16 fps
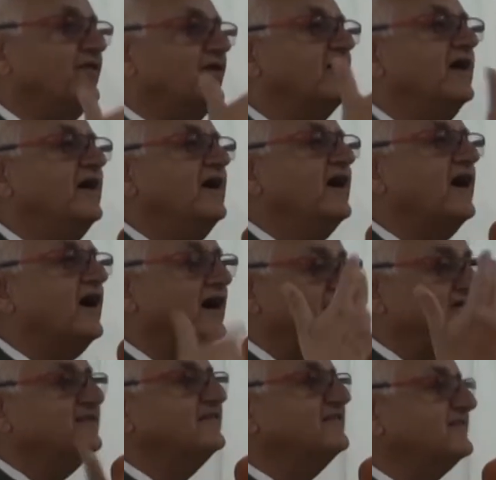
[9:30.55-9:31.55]
for
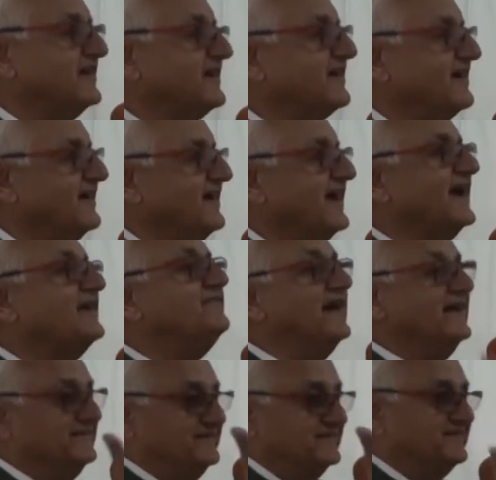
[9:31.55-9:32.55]
artistic
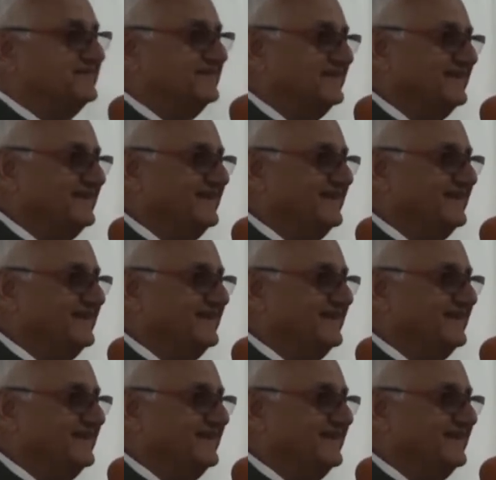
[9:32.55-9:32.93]
advance,